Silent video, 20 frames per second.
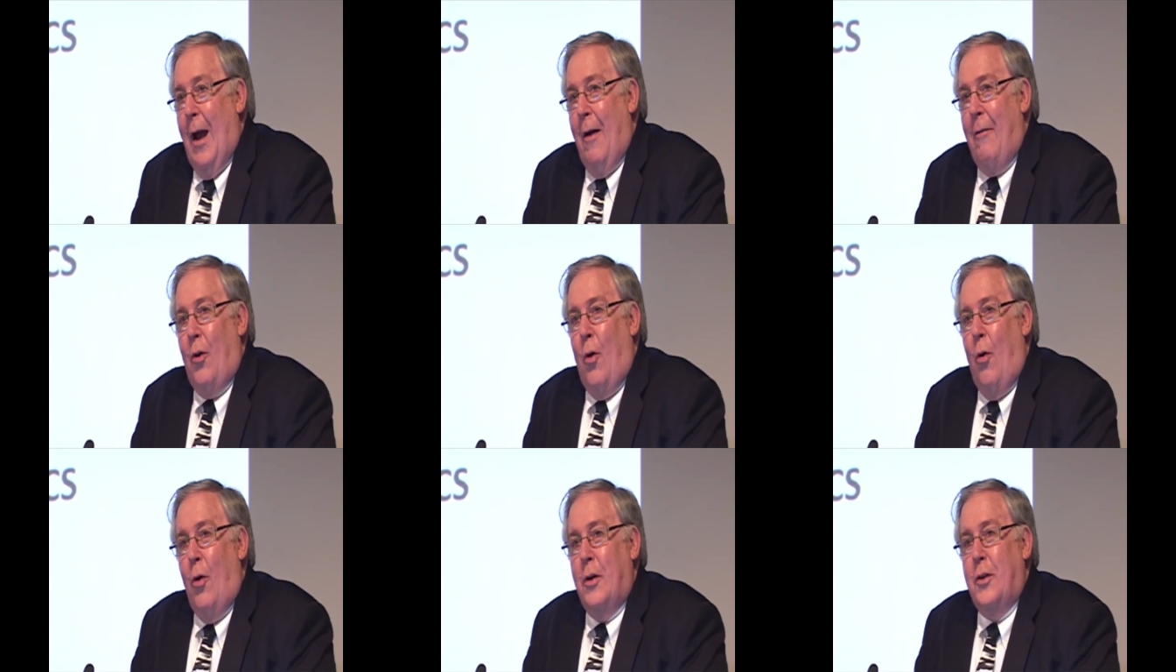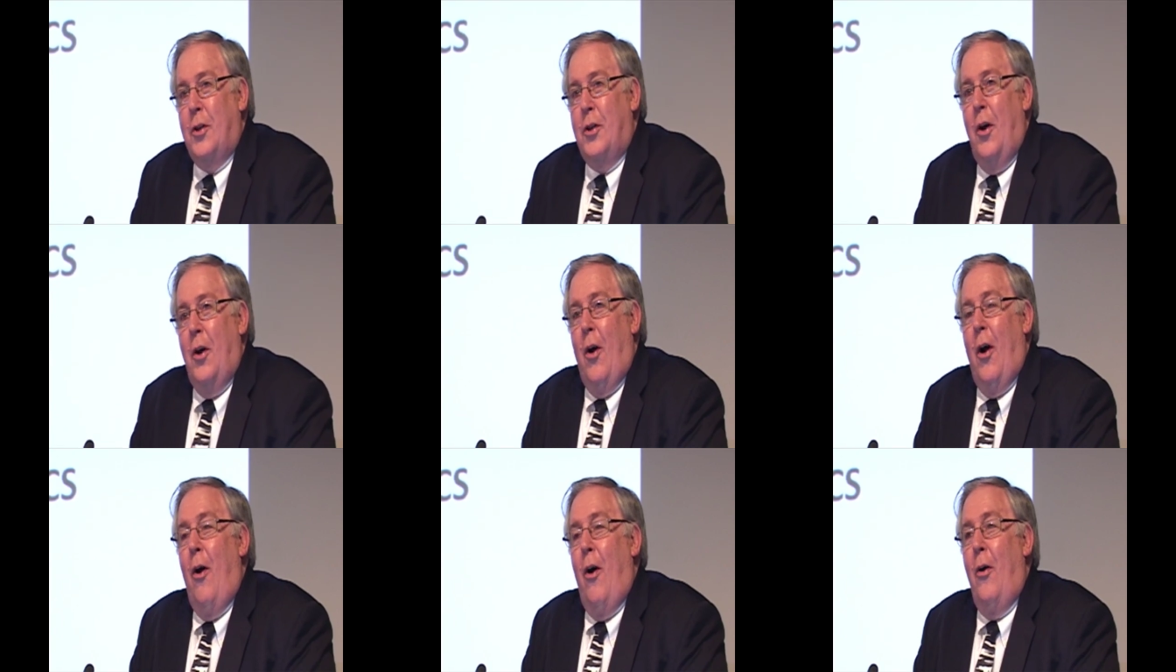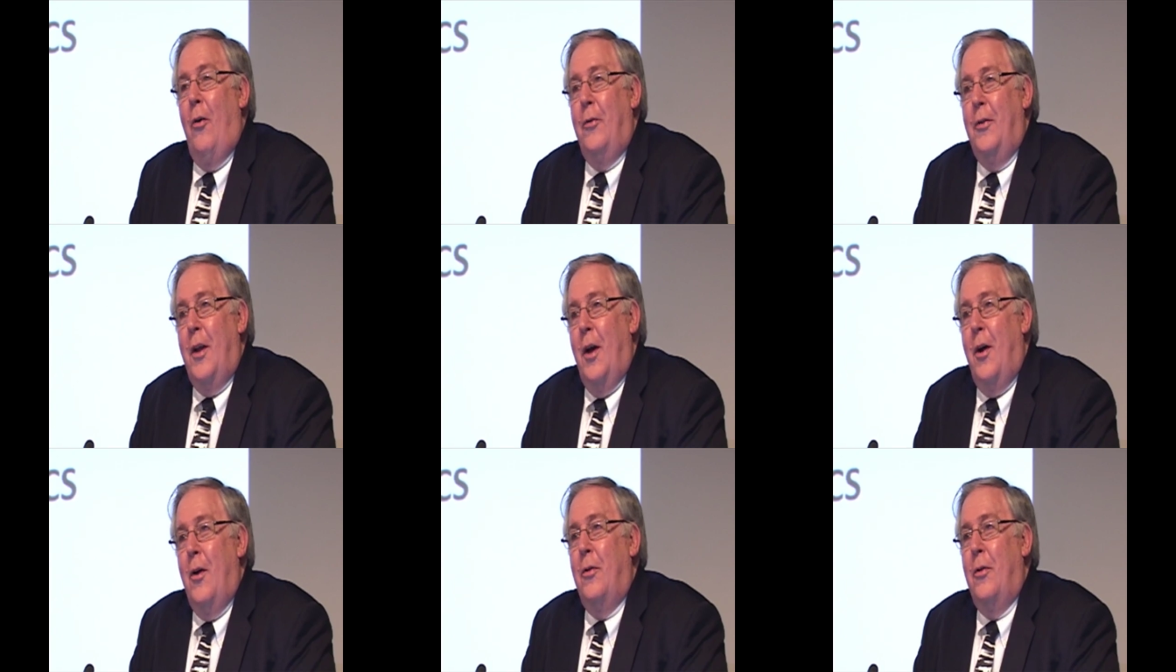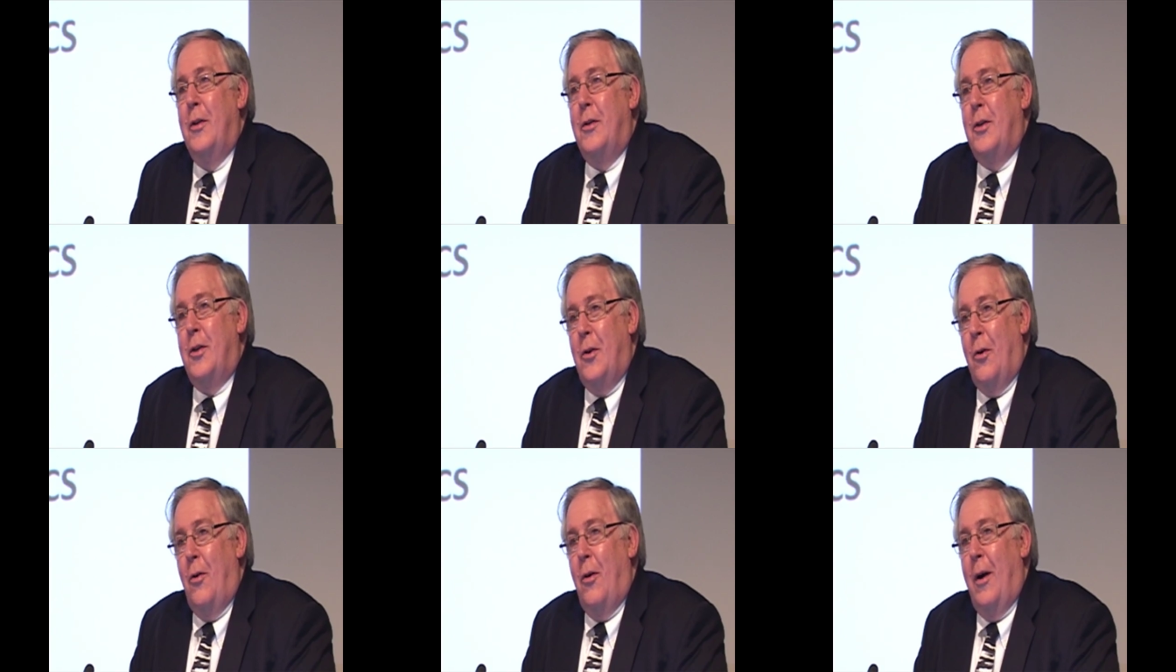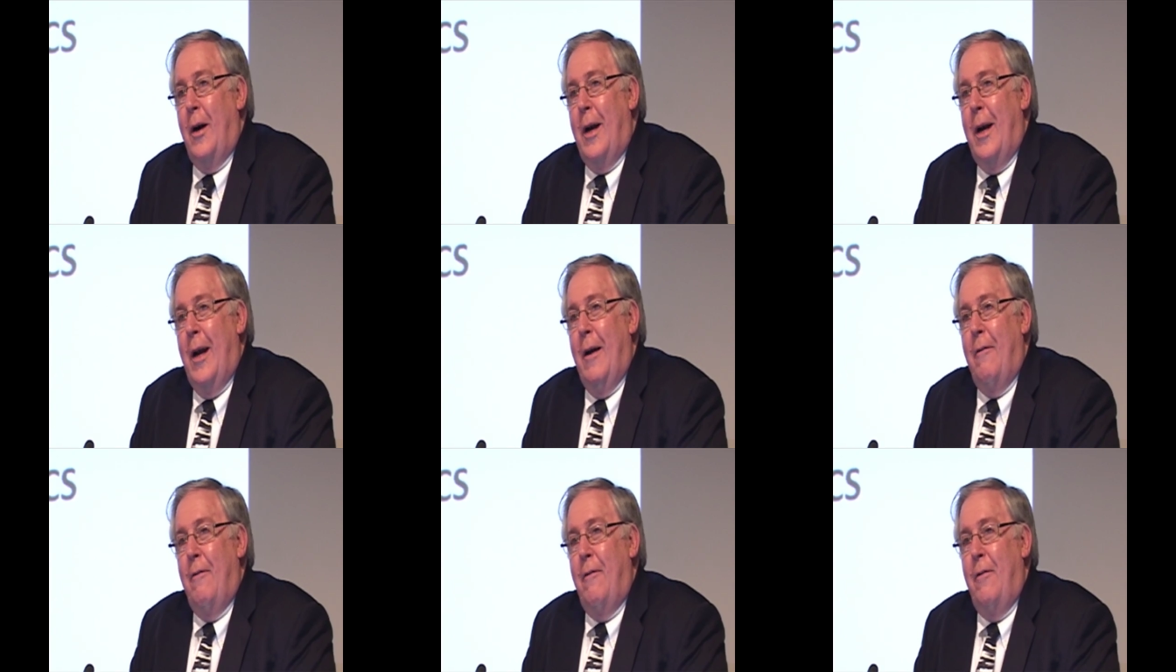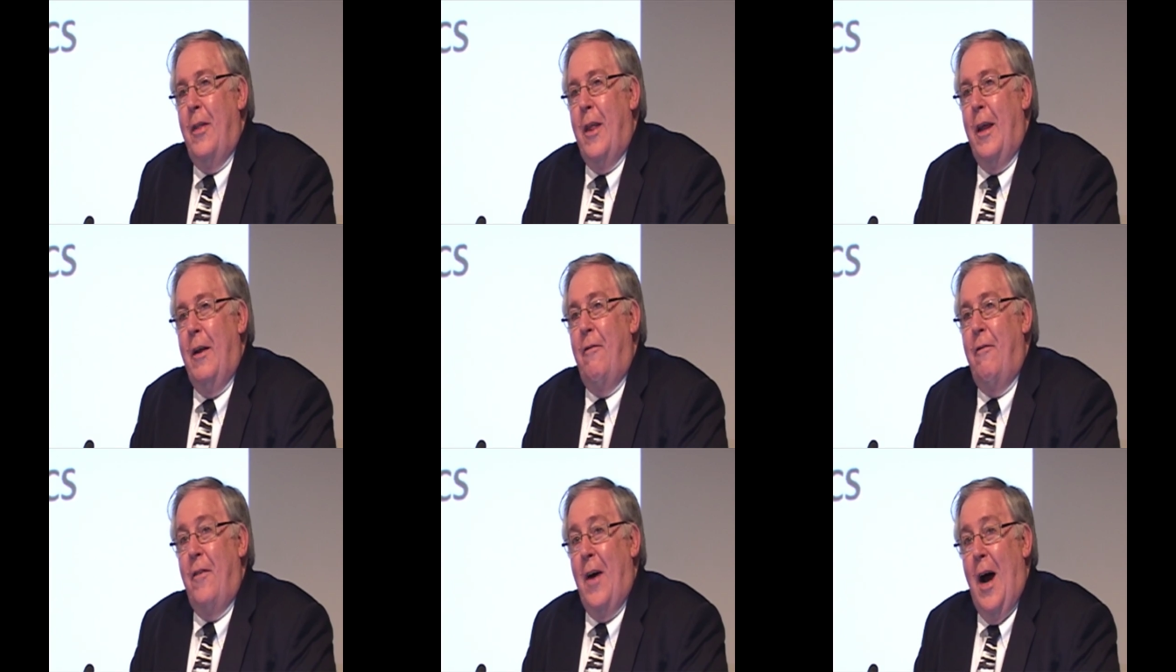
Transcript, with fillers: Of course, you all know the story of the